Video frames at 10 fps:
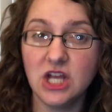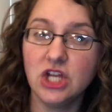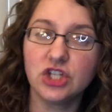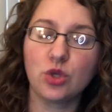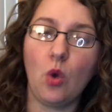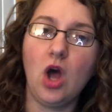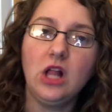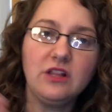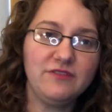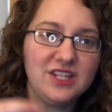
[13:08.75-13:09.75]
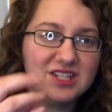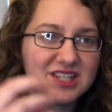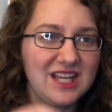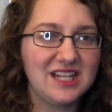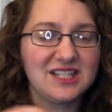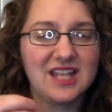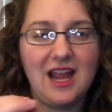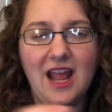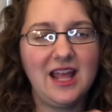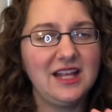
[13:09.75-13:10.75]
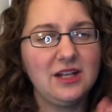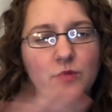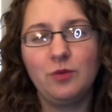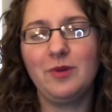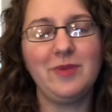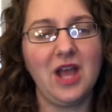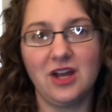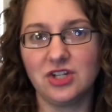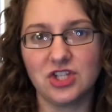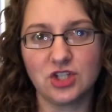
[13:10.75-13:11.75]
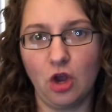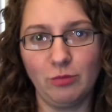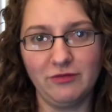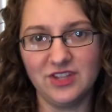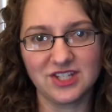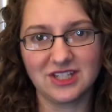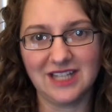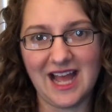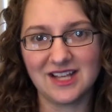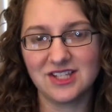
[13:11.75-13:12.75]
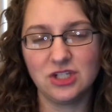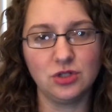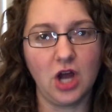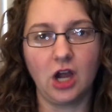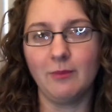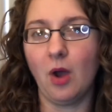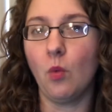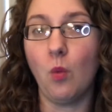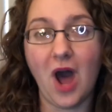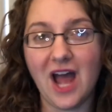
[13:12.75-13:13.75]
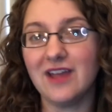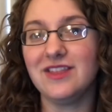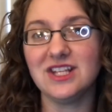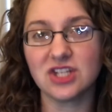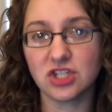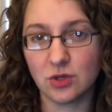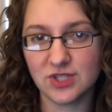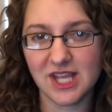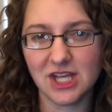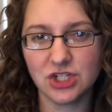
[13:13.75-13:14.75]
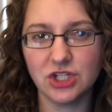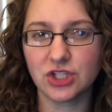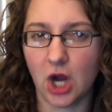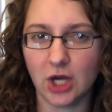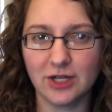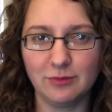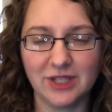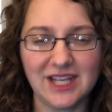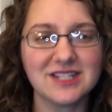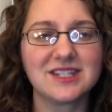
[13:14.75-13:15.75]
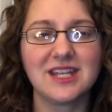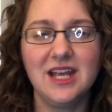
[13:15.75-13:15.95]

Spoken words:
So all of these things, and it would be beyond the scope of this class to talk about why these associations are in place,